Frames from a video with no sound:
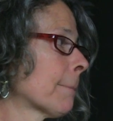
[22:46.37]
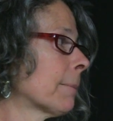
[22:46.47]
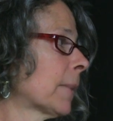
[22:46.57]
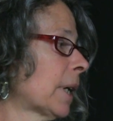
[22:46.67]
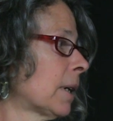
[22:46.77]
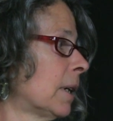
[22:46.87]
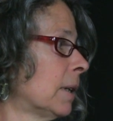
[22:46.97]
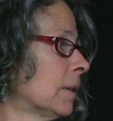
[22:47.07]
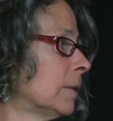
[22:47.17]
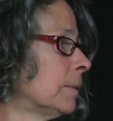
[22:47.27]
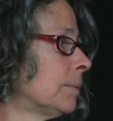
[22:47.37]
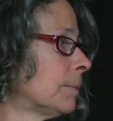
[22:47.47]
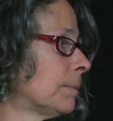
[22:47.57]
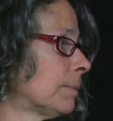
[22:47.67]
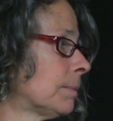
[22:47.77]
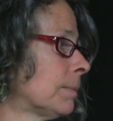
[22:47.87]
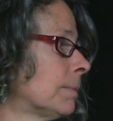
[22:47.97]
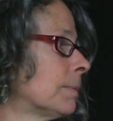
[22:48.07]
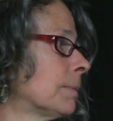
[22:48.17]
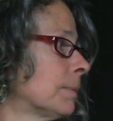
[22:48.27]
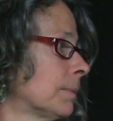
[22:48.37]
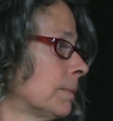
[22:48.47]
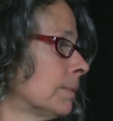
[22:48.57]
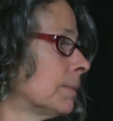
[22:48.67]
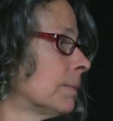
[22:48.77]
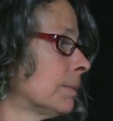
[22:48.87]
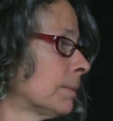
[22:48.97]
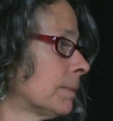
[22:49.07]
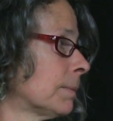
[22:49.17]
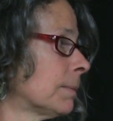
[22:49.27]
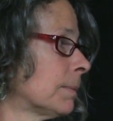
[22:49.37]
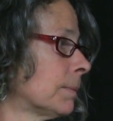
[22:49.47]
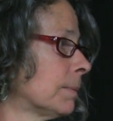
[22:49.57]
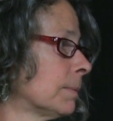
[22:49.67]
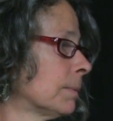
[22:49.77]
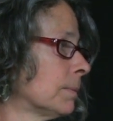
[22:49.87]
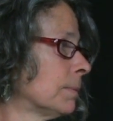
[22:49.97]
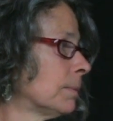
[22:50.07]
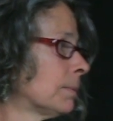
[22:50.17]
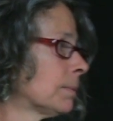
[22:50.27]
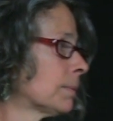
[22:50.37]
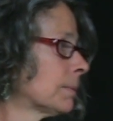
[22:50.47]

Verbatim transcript: future health possibilities for people that there's there's the